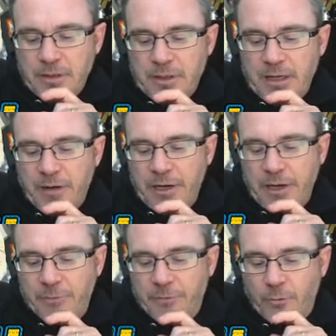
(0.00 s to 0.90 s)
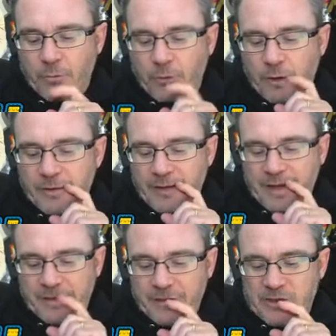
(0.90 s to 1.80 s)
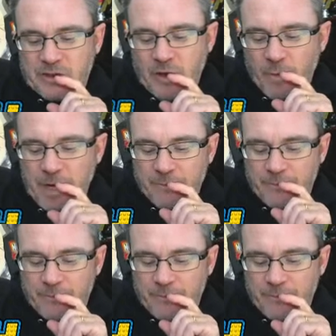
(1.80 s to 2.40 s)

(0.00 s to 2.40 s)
Now I want to get rid of Aurora. Like, there's so many...